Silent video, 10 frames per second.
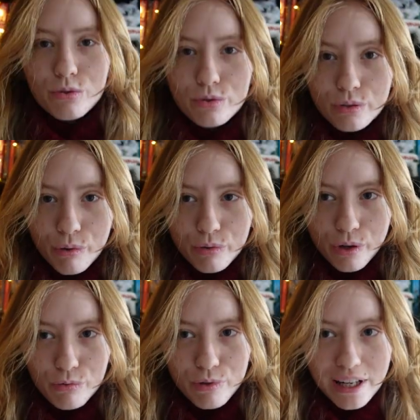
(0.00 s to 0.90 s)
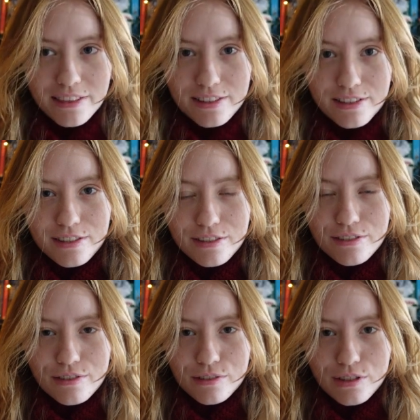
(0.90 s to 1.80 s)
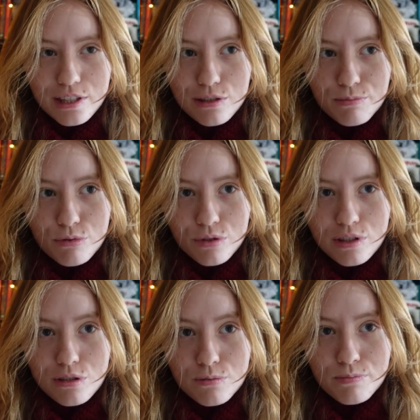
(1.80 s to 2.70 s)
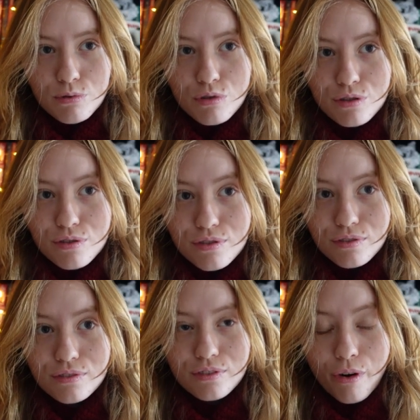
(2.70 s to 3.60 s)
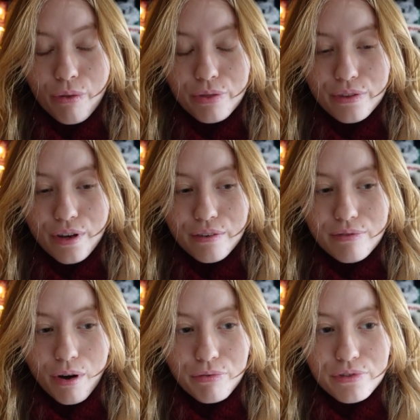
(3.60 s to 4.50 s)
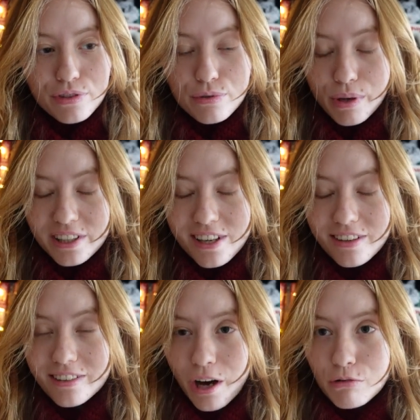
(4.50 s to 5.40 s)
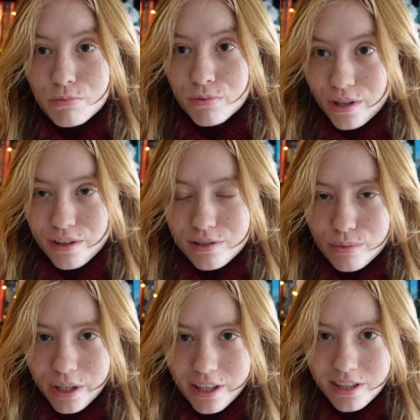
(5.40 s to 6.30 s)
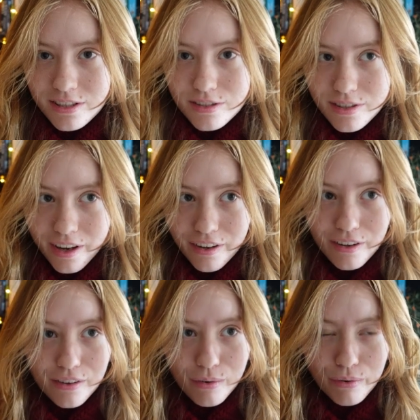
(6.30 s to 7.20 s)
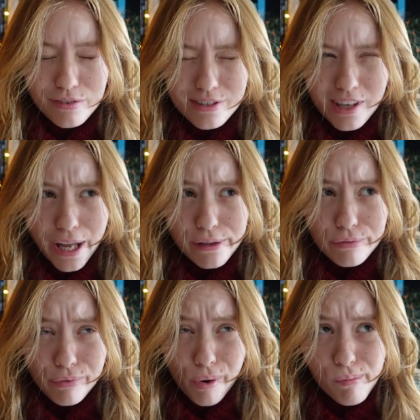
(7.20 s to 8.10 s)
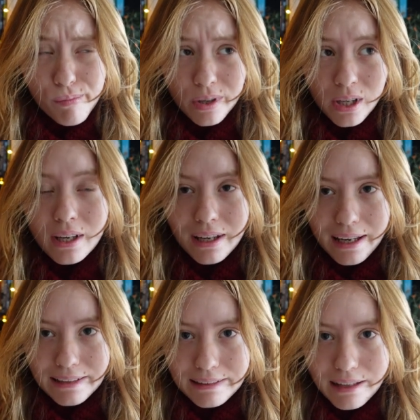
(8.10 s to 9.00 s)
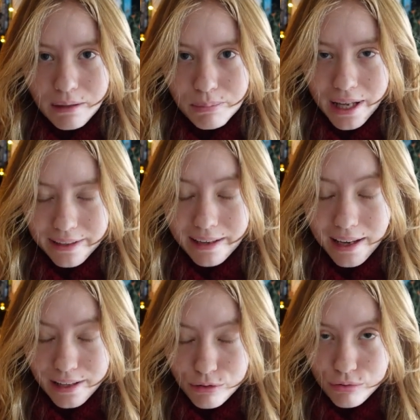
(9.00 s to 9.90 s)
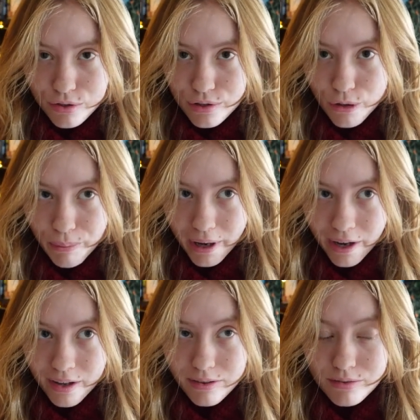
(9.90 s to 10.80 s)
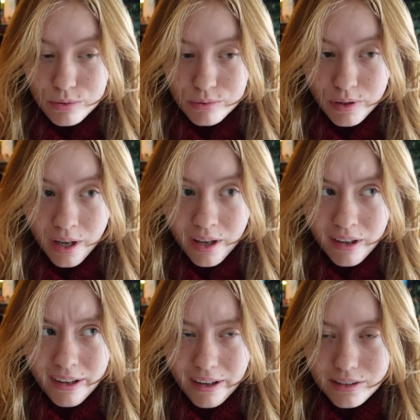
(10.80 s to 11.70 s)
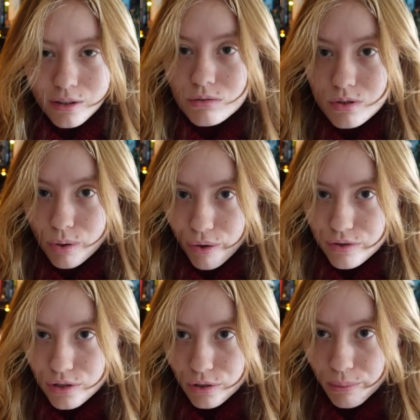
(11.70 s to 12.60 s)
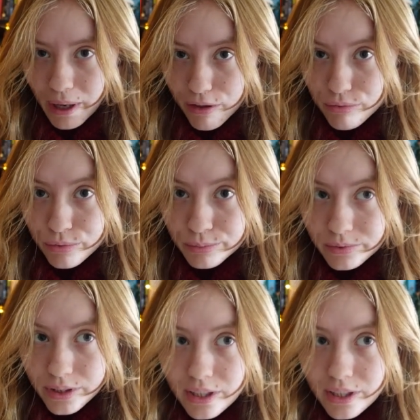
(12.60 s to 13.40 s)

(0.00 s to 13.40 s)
Also go rate the spooks of this sweater, how spooky this sweater is, on a scale from a black cat crossing your path to a ghost haunting your bathroom.